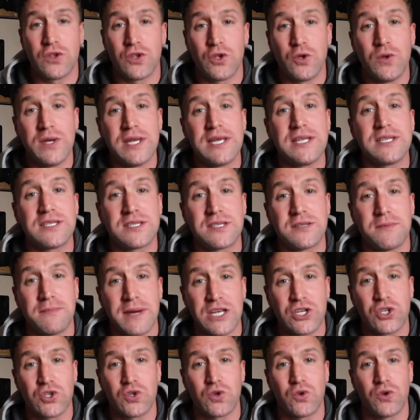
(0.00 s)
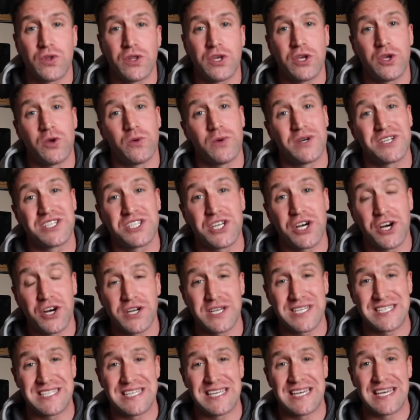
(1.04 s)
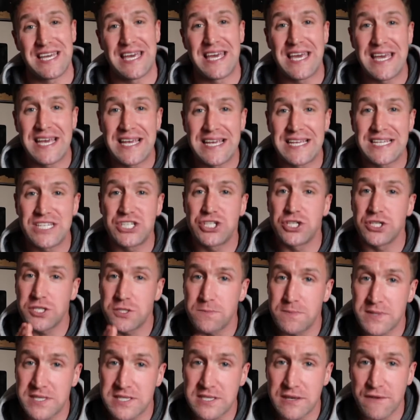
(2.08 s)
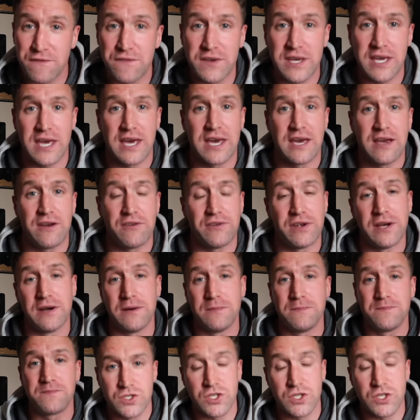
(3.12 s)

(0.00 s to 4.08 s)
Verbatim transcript: you need to make sure that you are targeting each specific area.